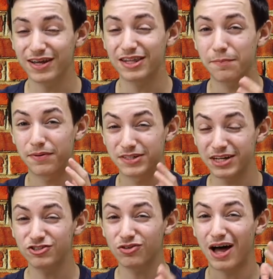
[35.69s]
and the
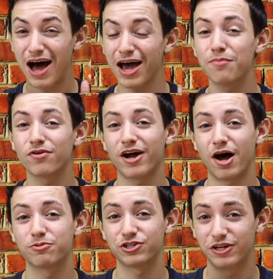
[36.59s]
potential hybrid
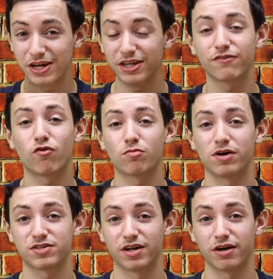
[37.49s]
option in the Ford
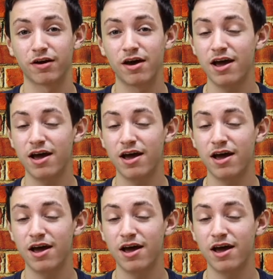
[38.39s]
Mustang,